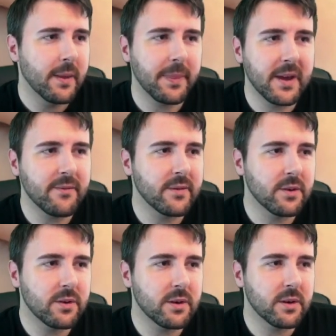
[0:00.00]
They've
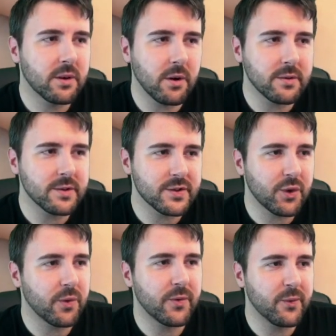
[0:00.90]
gone
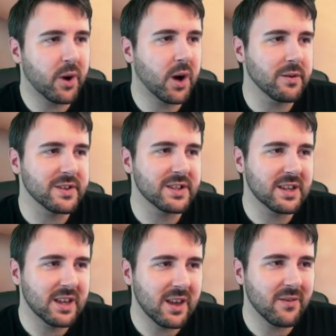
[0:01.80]
so far as to
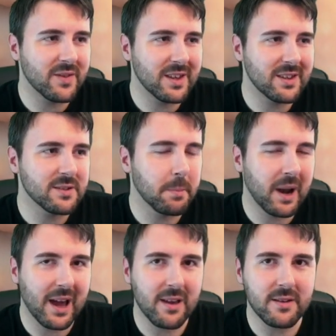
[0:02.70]
give these
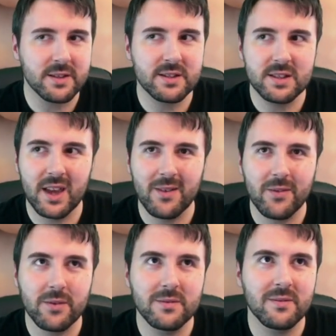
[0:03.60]
players
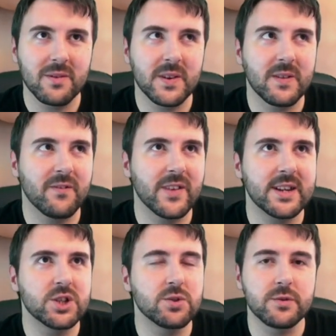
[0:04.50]
different
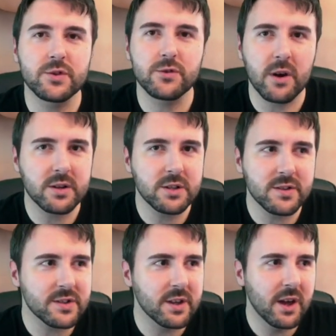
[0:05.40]
facial
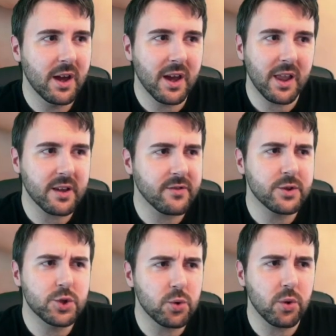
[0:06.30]
structures. Like the
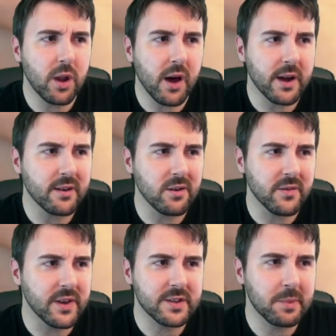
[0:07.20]
jawline of
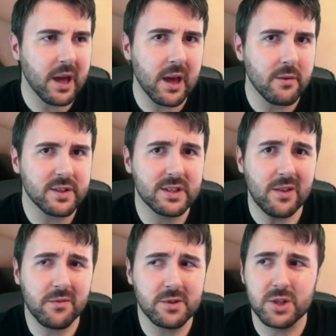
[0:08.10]
this player is
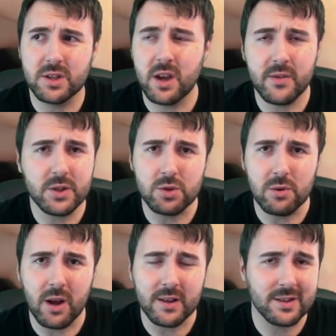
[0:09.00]
different to the other
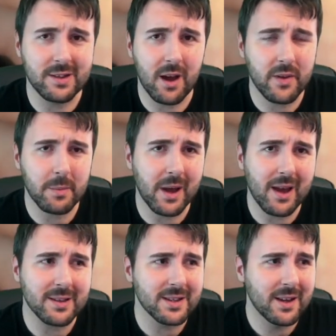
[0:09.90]
jawlines of the other
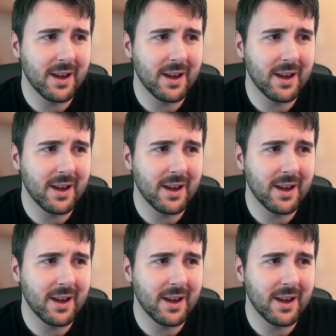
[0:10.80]
players.